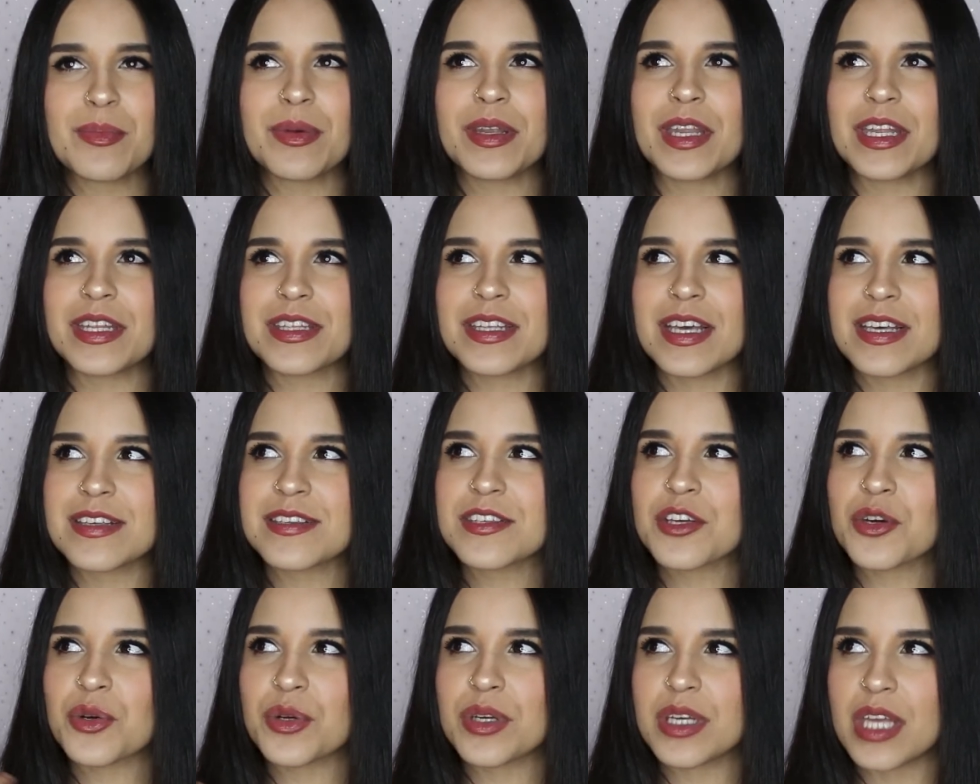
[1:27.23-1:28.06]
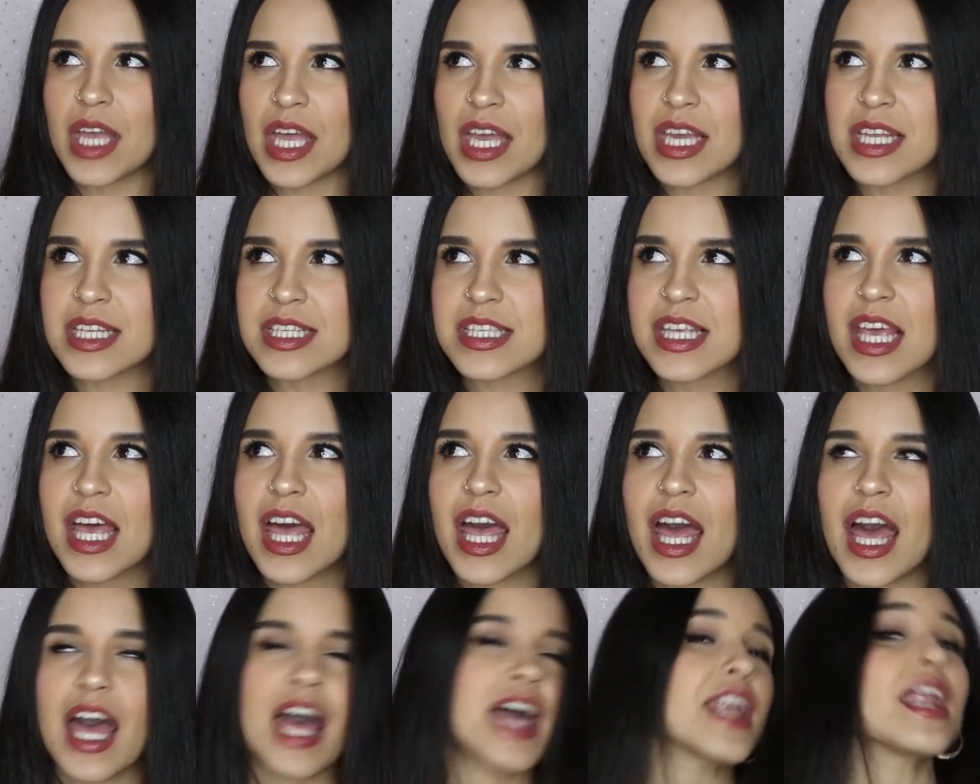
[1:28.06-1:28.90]
but it does create
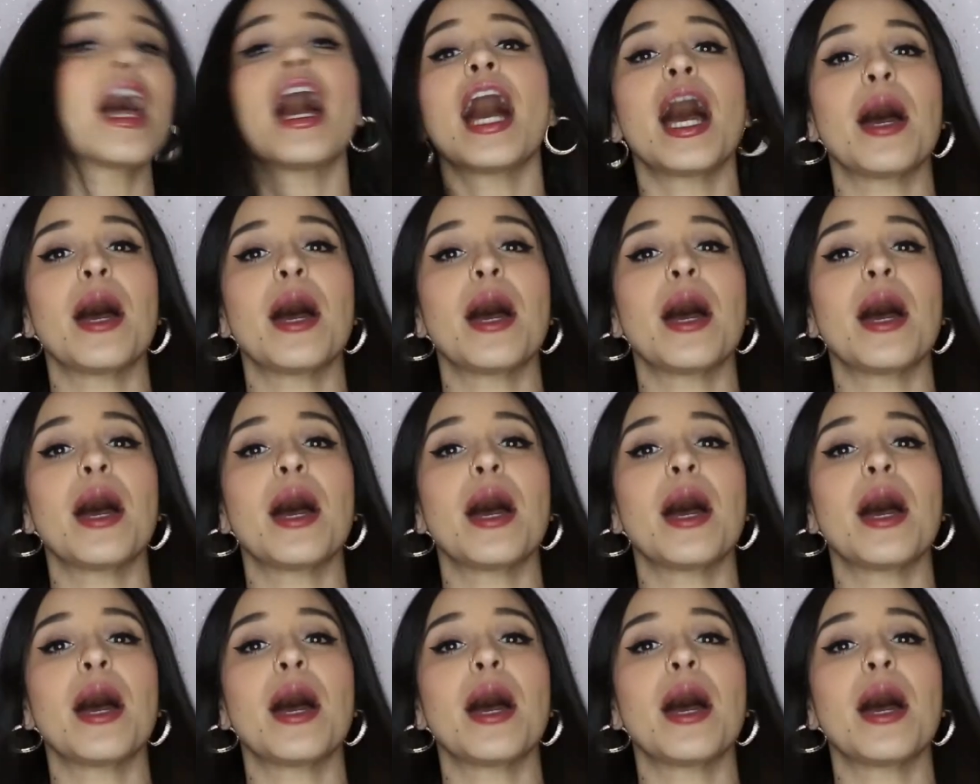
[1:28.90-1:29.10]
an